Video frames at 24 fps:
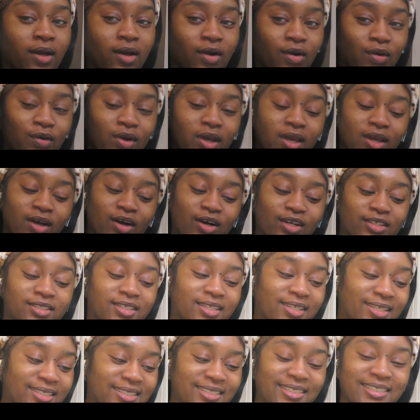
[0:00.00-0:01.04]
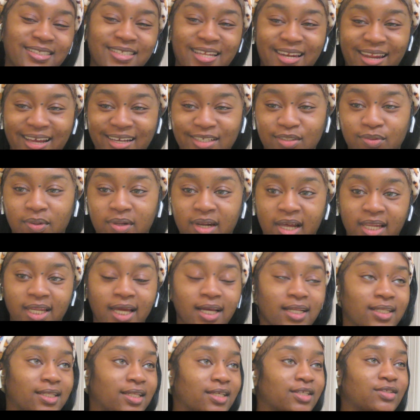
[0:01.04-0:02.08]
Okay, y'all, so this is the next one. I
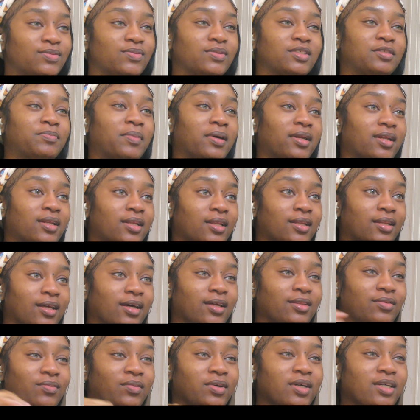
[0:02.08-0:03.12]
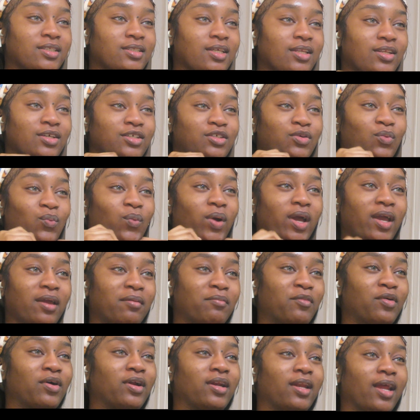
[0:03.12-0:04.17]
like these ones better than the other one because it looks way
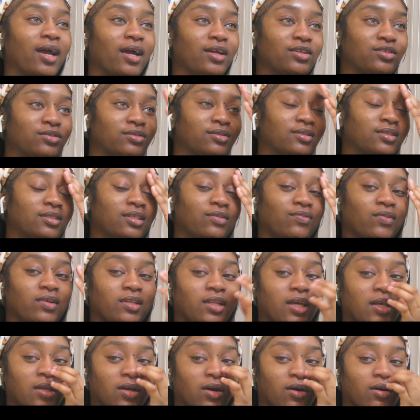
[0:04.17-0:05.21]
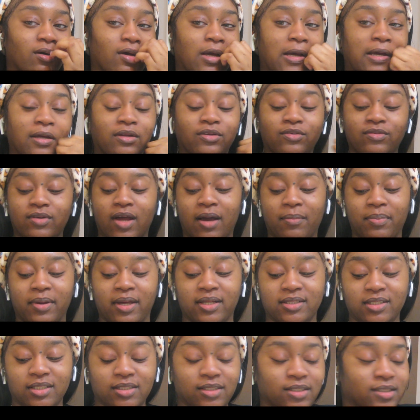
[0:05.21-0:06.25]
more natural and stuff like that, y'all. Do not pay
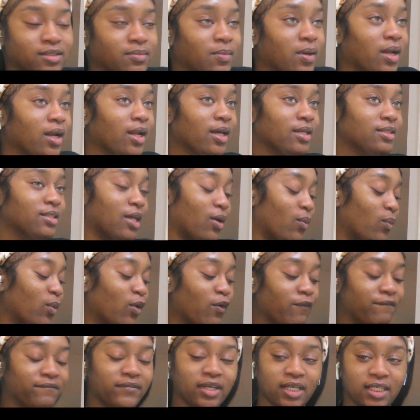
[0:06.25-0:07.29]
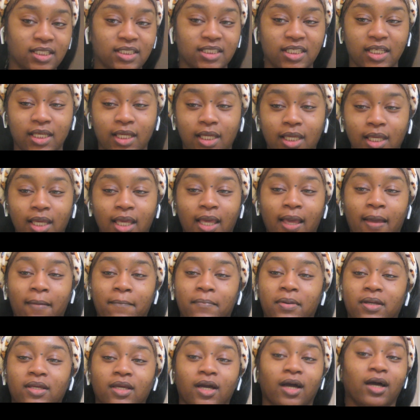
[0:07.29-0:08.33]
attention to my lace. I will fix it.
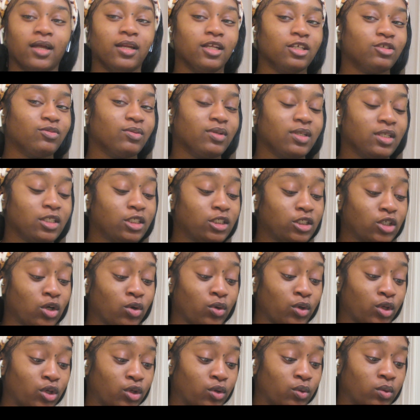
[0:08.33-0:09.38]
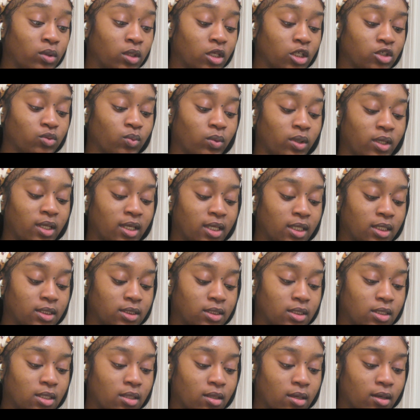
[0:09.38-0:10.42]
But, y'all, this one is so cute. This one is
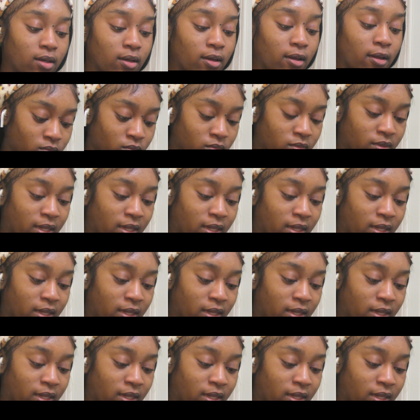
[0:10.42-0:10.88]
the